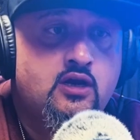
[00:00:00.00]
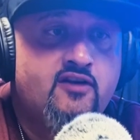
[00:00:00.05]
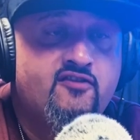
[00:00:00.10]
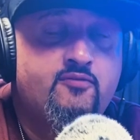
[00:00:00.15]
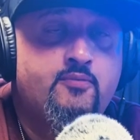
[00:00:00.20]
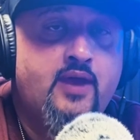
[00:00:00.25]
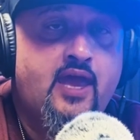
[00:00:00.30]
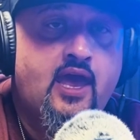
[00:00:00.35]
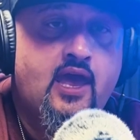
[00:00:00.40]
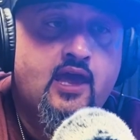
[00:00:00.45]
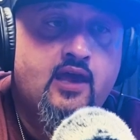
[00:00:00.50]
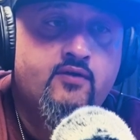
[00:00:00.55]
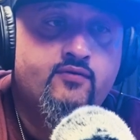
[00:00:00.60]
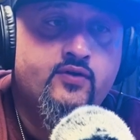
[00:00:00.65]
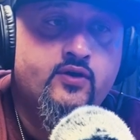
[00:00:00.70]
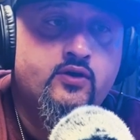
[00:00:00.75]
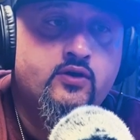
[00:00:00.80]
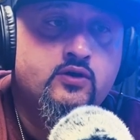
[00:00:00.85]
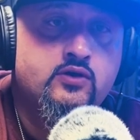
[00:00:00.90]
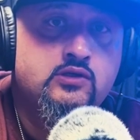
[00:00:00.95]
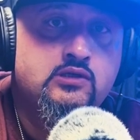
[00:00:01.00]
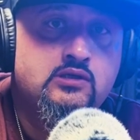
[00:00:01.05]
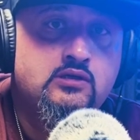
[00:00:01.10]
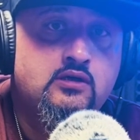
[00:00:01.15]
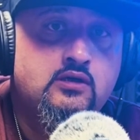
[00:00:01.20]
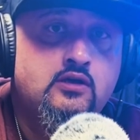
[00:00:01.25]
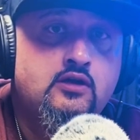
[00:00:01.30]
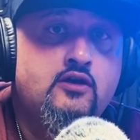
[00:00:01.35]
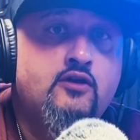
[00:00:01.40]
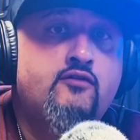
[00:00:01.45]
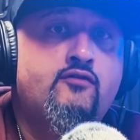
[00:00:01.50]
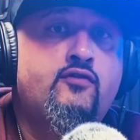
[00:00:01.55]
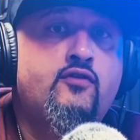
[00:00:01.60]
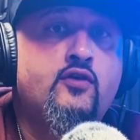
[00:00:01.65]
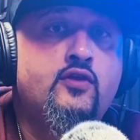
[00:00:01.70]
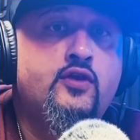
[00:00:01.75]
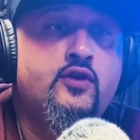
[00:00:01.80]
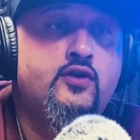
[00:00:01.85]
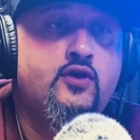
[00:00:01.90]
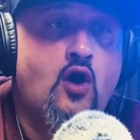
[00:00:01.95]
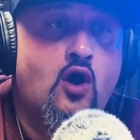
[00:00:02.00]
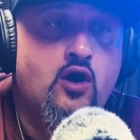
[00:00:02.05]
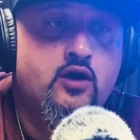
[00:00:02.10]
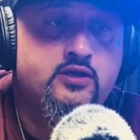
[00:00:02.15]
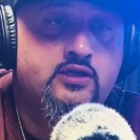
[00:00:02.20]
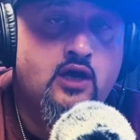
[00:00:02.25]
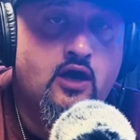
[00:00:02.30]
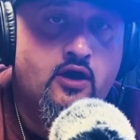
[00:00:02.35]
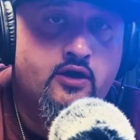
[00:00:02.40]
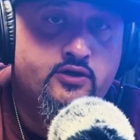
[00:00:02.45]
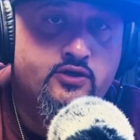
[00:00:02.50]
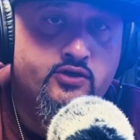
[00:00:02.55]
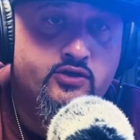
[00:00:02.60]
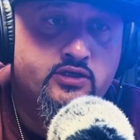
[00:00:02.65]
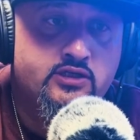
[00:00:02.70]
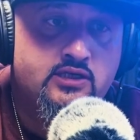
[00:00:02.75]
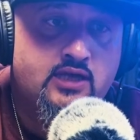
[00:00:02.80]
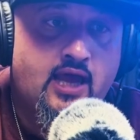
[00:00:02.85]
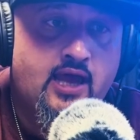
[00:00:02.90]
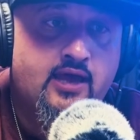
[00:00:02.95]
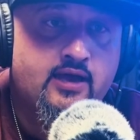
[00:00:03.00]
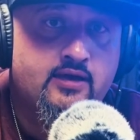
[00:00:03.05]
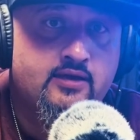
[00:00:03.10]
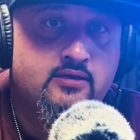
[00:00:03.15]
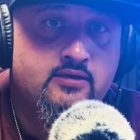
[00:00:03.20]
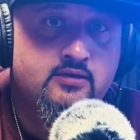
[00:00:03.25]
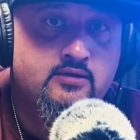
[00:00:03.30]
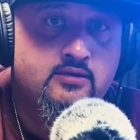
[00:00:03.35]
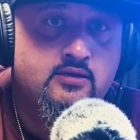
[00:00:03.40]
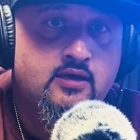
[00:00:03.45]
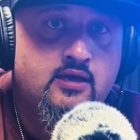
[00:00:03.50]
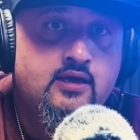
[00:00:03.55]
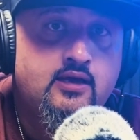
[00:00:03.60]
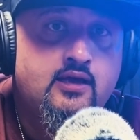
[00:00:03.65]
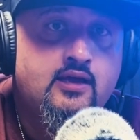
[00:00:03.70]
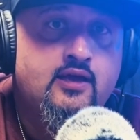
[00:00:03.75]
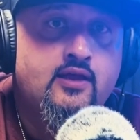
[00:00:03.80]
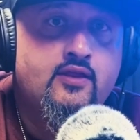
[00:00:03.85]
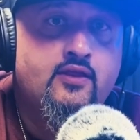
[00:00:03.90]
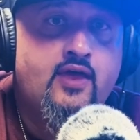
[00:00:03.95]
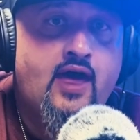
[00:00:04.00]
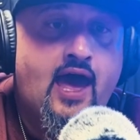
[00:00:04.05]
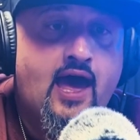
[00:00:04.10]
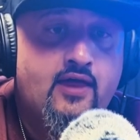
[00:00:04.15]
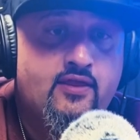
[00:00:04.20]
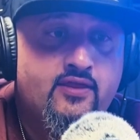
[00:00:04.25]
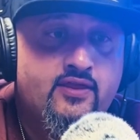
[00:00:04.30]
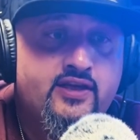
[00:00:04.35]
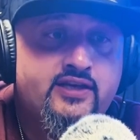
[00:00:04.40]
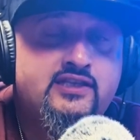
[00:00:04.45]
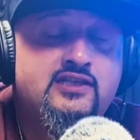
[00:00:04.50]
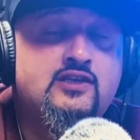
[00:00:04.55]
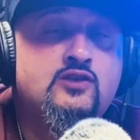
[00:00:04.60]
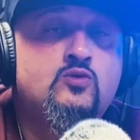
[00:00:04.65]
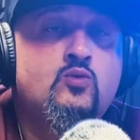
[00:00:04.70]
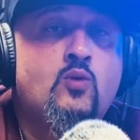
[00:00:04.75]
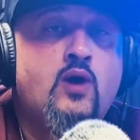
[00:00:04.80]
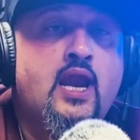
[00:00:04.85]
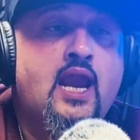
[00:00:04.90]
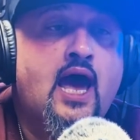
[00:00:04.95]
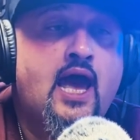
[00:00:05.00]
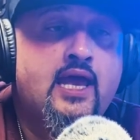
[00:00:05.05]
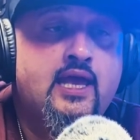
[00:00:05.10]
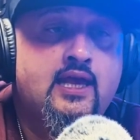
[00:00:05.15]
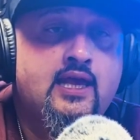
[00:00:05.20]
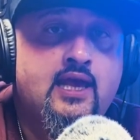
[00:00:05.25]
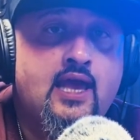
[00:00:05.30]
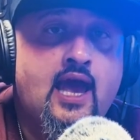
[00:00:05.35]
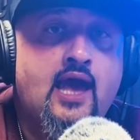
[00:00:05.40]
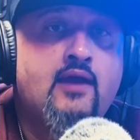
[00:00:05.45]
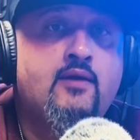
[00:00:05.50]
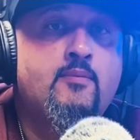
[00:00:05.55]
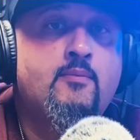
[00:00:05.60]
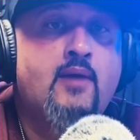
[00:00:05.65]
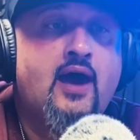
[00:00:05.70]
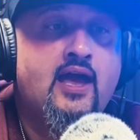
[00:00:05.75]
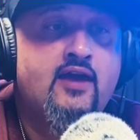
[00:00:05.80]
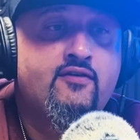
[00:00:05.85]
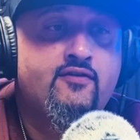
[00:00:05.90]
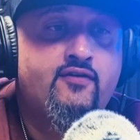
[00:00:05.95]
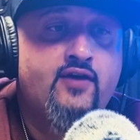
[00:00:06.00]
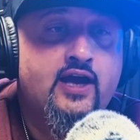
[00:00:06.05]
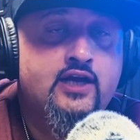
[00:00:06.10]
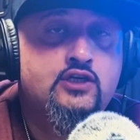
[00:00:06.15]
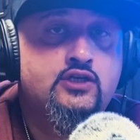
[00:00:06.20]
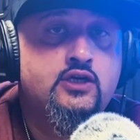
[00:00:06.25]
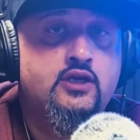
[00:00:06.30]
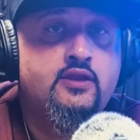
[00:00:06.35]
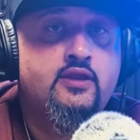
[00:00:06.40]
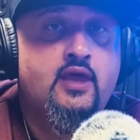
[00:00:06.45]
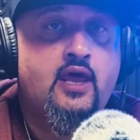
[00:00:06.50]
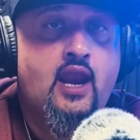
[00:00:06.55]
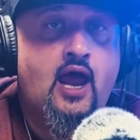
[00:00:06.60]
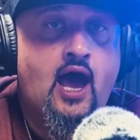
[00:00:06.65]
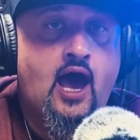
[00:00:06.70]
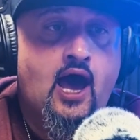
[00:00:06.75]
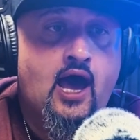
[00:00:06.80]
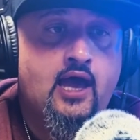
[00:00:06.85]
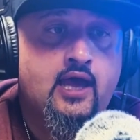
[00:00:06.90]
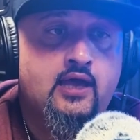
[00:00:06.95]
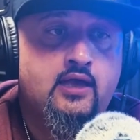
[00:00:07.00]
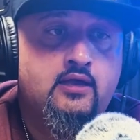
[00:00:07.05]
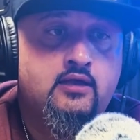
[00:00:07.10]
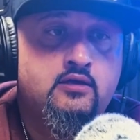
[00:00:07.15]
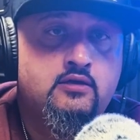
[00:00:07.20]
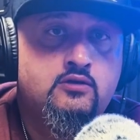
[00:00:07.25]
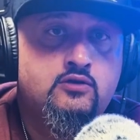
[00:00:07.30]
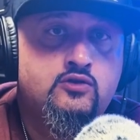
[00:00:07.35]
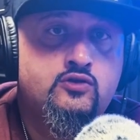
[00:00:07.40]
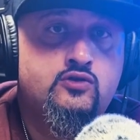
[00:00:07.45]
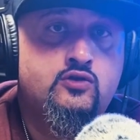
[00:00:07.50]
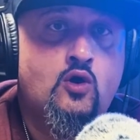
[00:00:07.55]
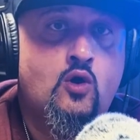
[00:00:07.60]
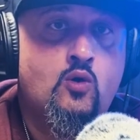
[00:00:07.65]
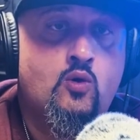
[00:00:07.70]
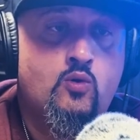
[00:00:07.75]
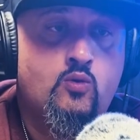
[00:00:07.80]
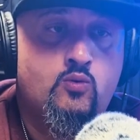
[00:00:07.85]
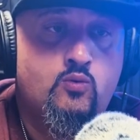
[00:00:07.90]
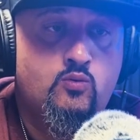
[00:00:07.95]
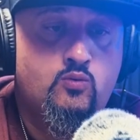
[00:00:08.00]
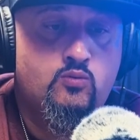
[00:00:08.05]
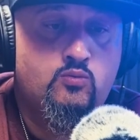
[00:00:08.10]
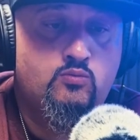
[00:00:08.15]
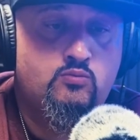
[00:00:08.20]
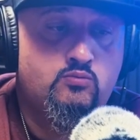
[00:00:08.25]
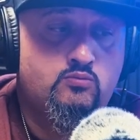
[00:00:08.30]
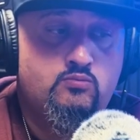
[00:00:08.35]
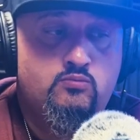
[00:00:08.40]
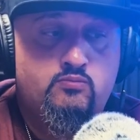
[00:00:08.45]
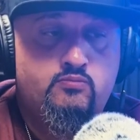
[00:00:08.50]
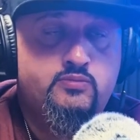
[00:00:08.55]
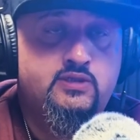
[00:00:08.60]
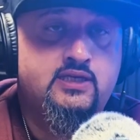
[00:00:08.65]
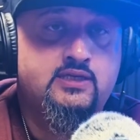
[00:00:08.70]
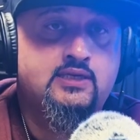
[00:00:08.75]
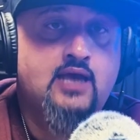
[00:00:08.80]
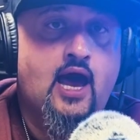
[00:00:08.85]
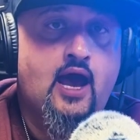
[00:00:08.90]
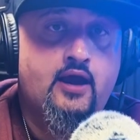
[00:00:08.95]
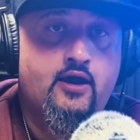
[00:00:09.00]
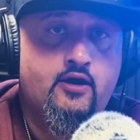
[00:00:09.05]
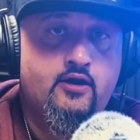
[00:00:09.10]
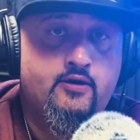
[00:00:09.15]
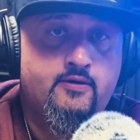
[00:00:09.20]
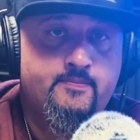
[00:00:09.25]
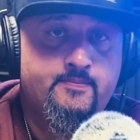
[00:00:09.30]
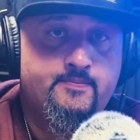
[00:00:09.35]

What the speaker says: of behaviors for the dog to understand that this is when I get my affection that I so desire.